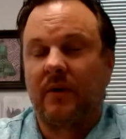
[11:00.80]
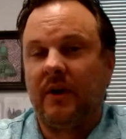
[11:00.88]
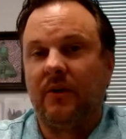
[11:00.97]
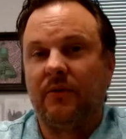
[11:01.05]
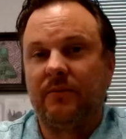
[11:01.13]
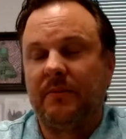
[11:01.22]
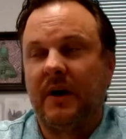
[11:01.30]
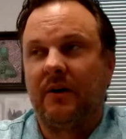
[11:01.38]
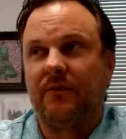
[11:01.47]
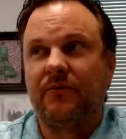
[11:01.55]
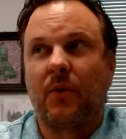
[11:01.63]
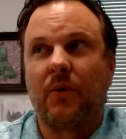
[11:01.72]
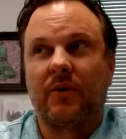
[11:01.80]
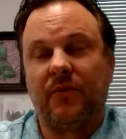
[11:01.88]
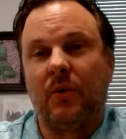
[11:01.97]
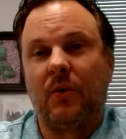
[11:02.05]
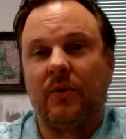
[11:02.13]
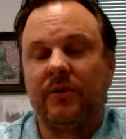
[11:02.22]
about
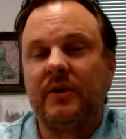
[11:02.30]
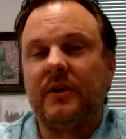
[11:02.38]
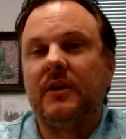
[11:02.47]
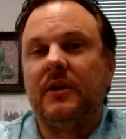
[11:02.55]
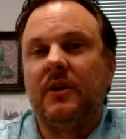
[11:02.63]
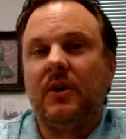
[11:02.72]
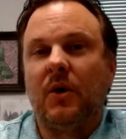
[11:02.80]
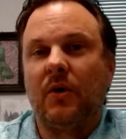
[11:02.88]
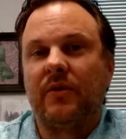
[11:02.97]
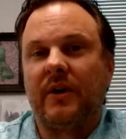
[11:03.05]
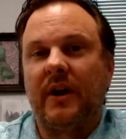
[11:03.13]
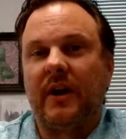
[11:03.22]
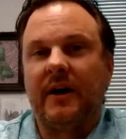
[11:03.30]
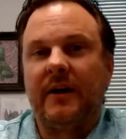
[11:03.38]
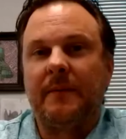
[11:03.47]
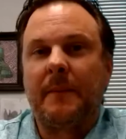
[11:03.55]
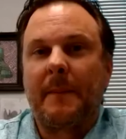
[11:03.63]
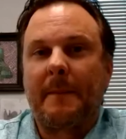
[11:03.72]
fourfold
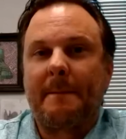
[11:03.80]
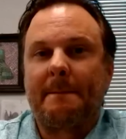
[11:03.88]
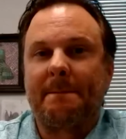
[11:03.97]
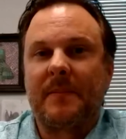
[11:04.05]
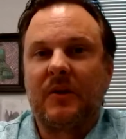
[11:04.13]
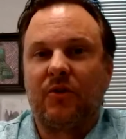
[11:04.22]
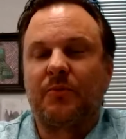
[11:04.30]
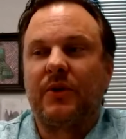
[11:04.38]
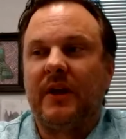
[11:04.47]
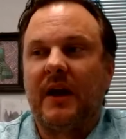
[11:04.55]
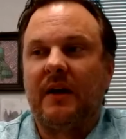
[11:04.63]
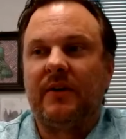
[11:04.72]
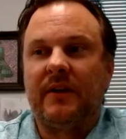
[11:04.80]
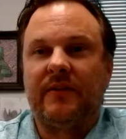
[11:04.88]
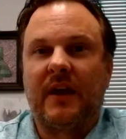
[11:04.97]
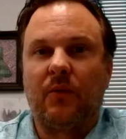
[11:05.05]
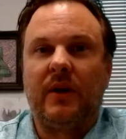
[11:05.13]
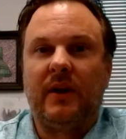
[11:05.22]
overnight. It's pretty
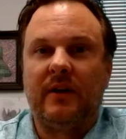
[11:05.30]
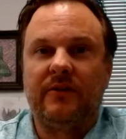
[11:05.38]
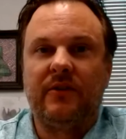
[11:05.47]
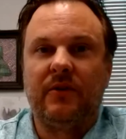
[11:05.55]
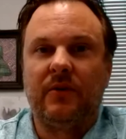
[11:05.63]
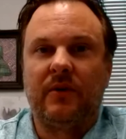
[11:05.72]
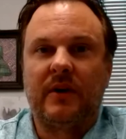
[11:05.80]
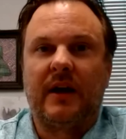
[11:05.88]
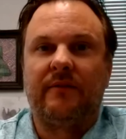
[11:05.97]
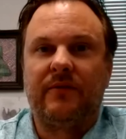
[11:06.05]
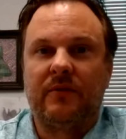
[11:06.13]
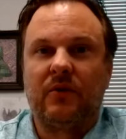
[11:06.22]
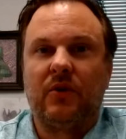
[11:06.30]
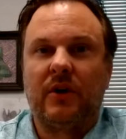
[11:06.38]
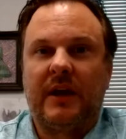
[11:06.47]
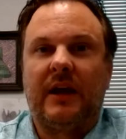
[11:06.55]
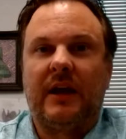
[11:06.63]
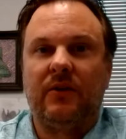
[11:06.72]
evident that we needed to kind of
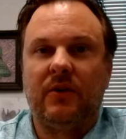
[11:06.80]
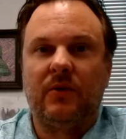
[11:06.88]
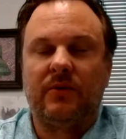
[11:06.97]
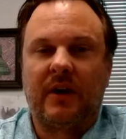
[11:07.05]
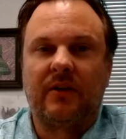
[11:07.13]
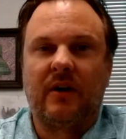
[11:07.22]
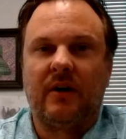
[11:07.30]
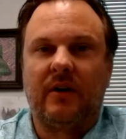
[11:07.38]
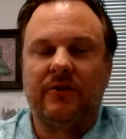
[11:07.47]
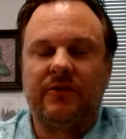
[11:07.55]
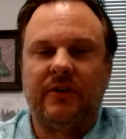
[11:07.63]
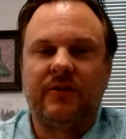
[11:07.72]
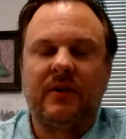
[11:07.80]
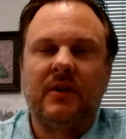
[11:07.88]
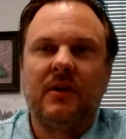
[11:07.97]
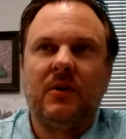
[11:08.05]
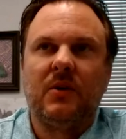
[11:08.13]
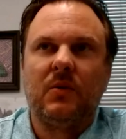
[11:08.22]
look at new technologies.
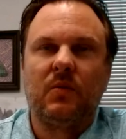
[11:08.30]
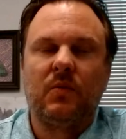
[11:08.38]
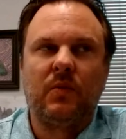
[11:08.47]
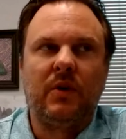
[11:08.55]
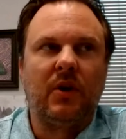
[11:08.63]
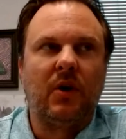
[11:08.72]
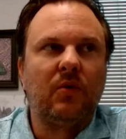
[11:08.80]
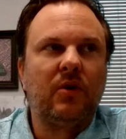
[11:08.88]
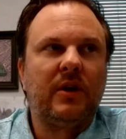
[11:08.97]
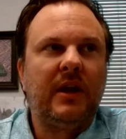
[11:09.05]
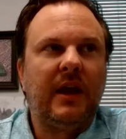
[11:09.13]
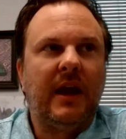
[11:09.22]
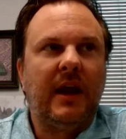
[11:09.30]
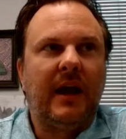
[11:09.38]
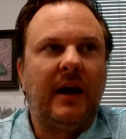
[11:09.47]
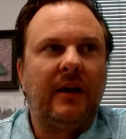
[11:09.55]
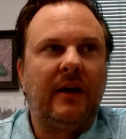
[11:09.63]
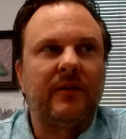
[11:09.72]
Looking
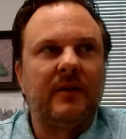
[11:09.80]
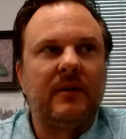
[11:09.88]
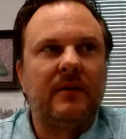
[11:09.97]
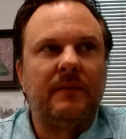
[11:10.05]
at